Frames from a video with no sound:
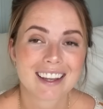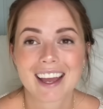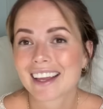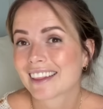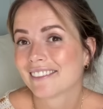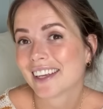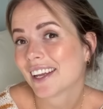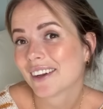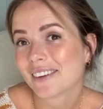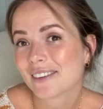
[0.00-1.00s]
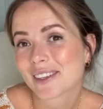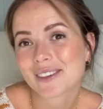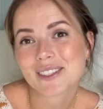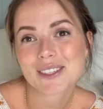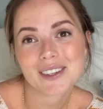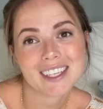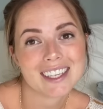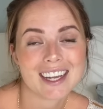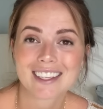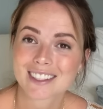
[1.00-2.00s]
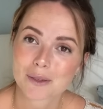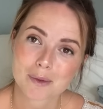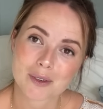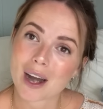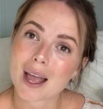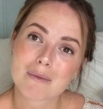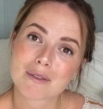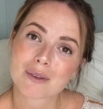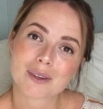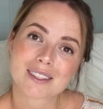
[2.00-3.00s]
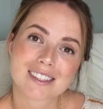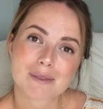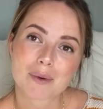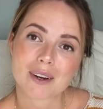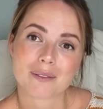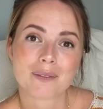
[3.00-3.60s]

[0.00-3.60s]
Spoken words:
Like the video if you enjoyed it, and subscribe if you want to see more.